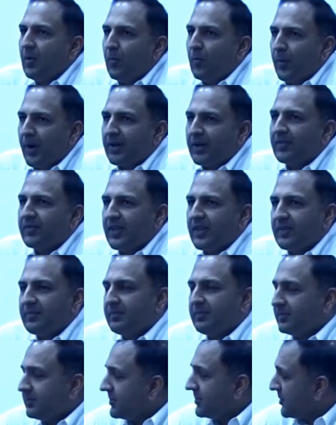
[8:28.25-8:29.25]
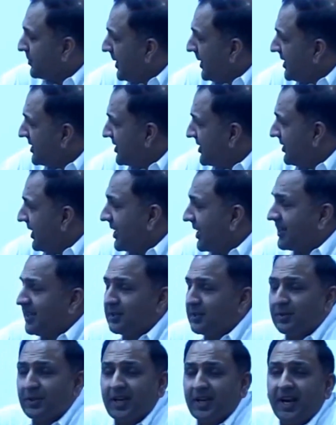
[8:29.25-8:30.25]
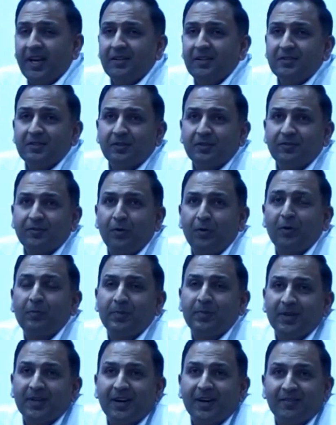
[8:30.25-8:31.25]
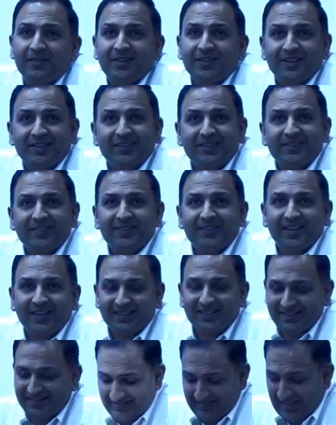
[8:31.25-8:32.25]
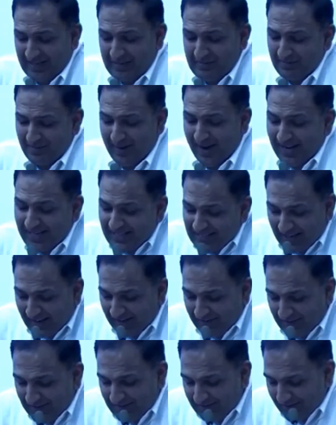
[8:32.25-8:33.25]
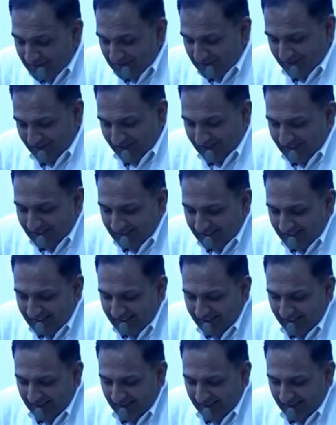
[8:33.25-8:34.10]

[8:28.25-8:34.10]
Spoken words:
One of them speaks directly to the kinds of corporate governance that he might have envisioned.